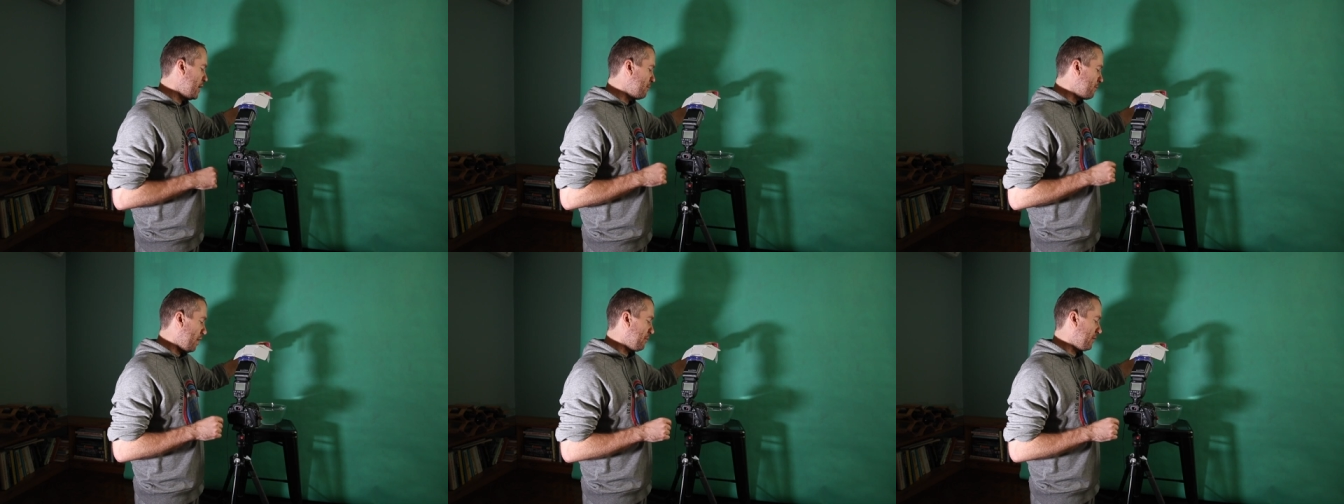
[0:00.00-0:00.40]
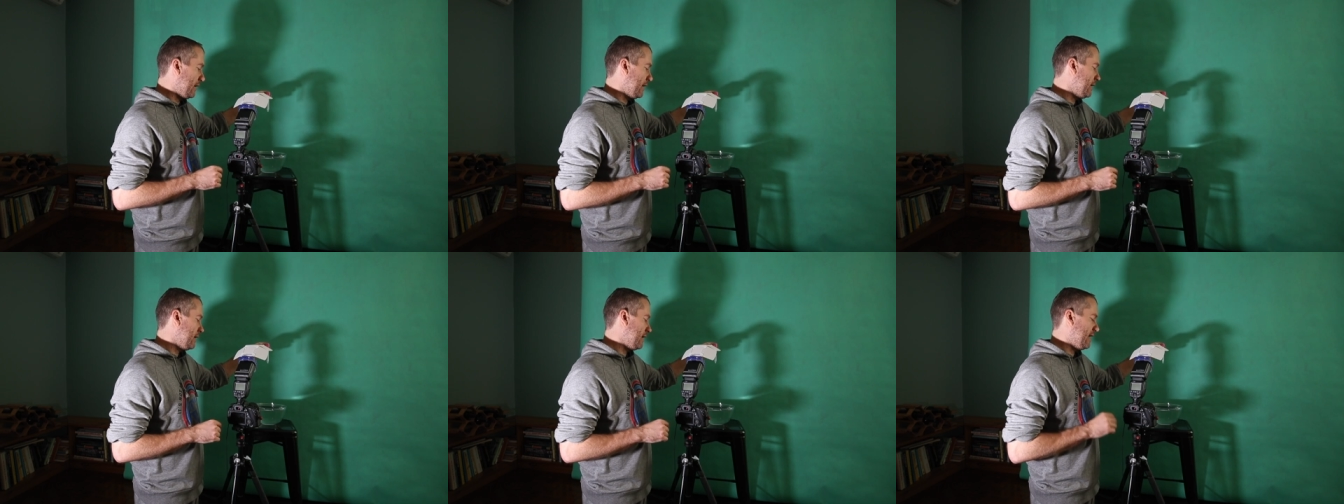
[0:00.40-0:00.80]

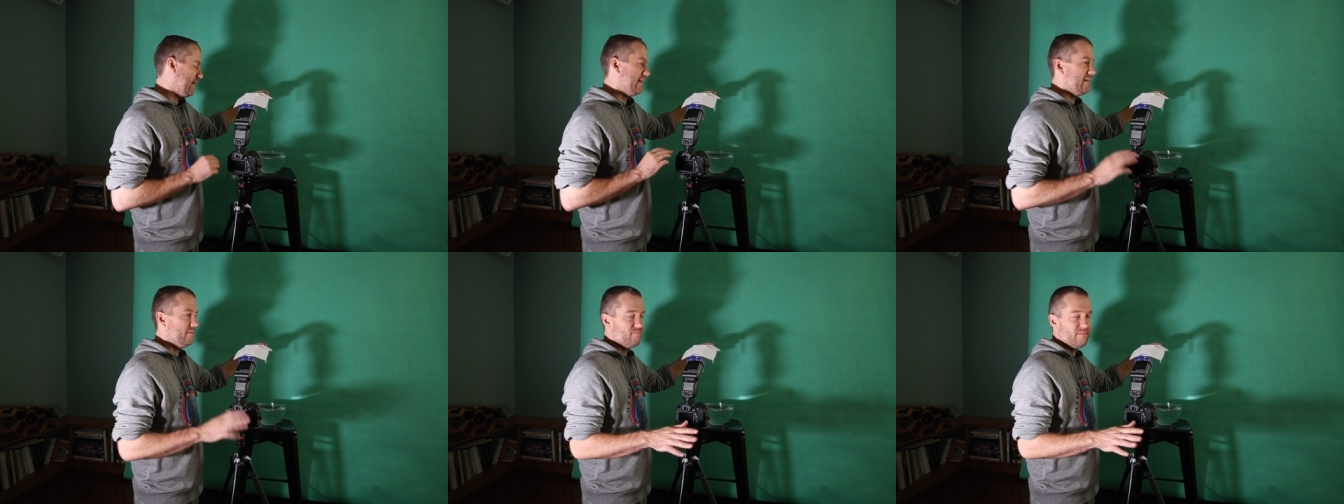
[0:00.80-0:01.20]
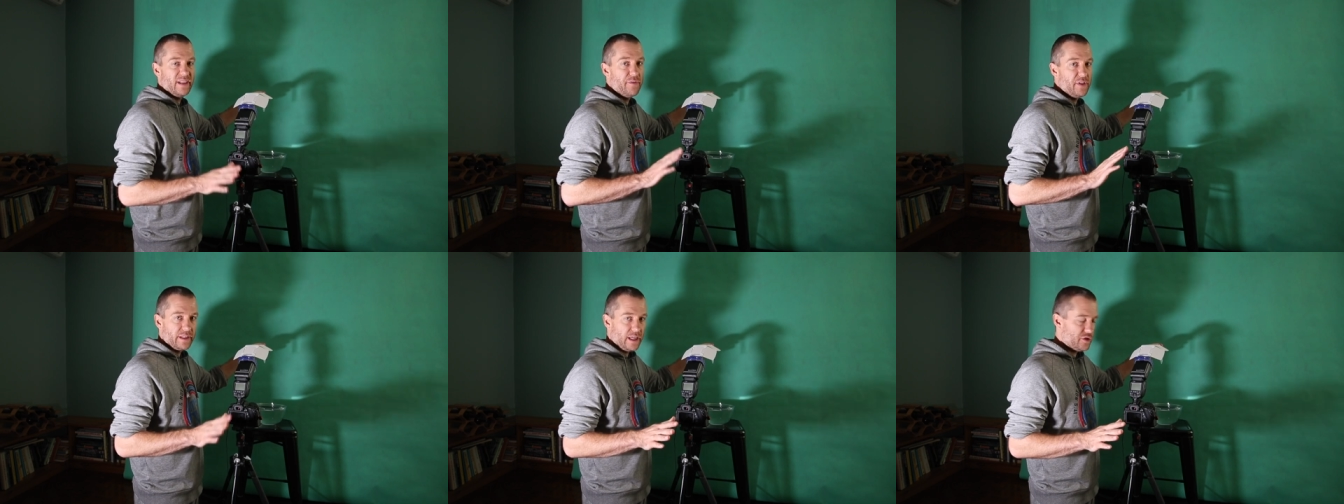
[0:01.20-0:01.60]
properly and
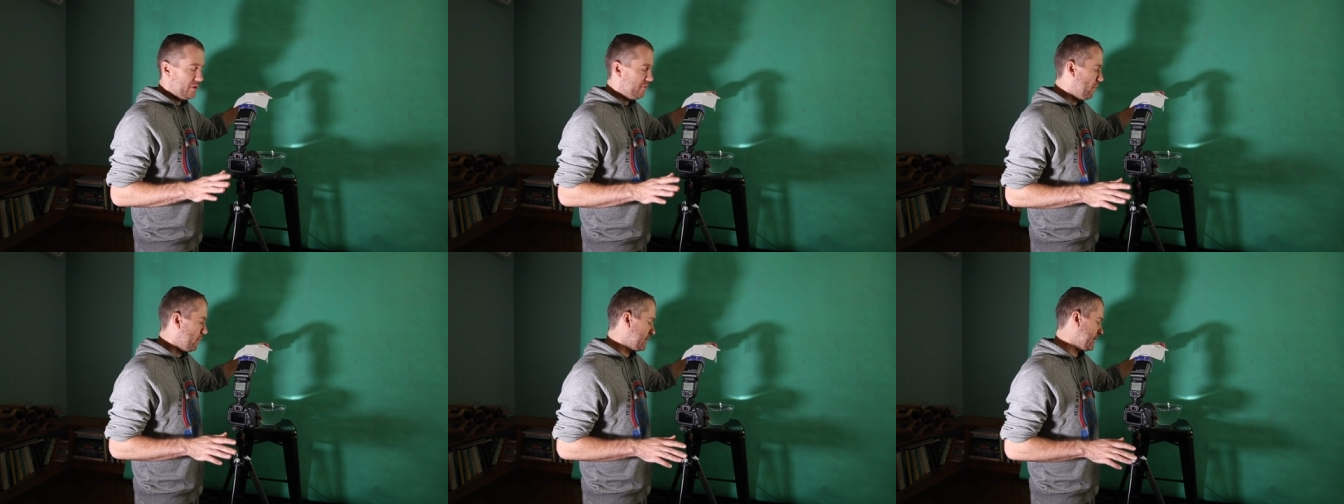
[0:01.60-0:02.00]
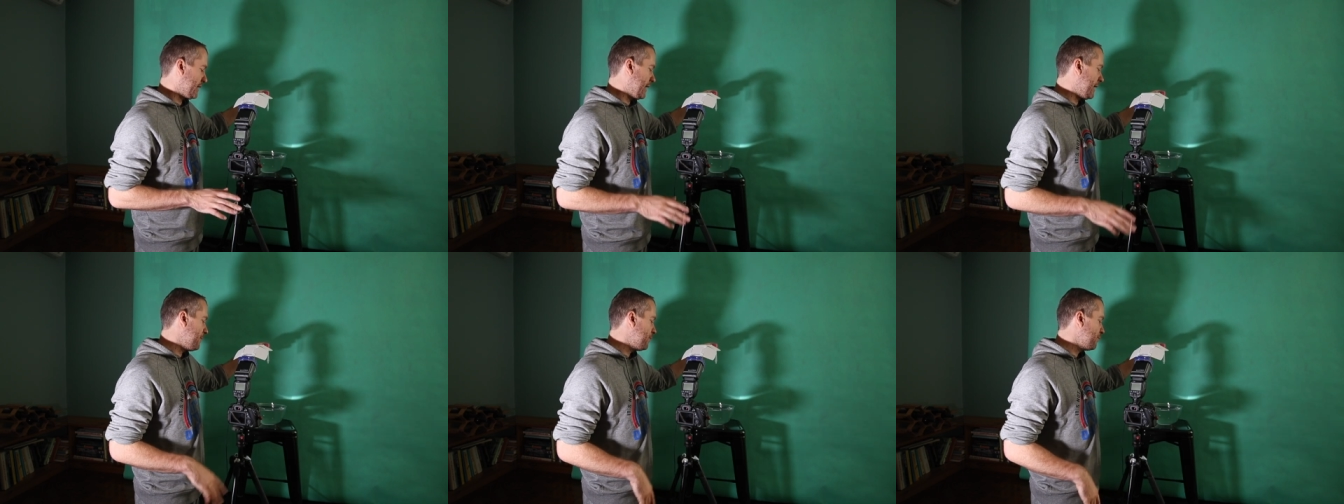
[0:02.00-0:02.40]
never touch the focus
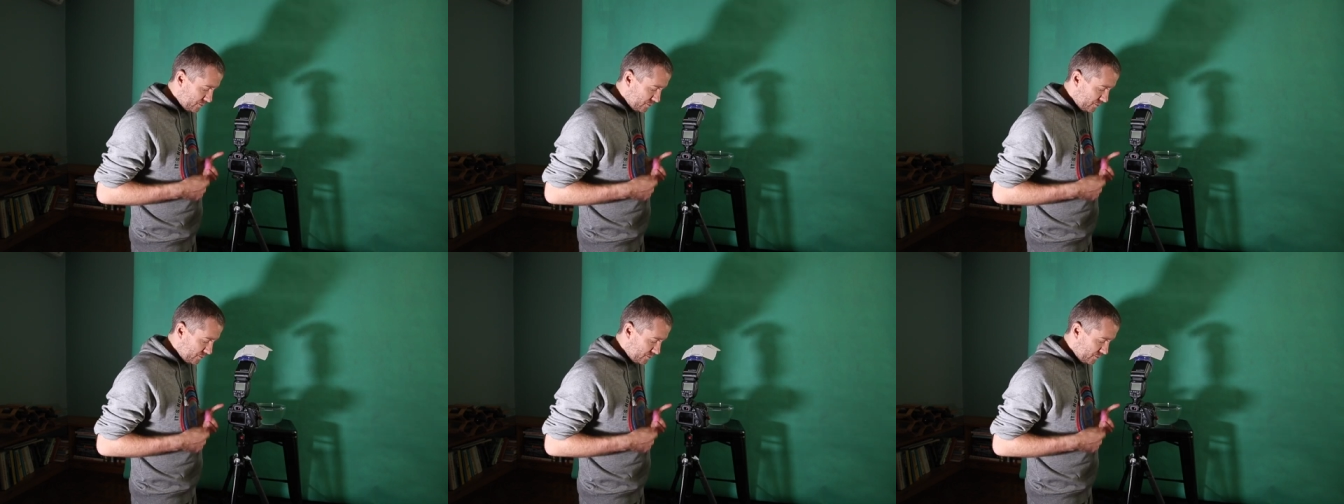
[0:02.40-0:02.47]
again.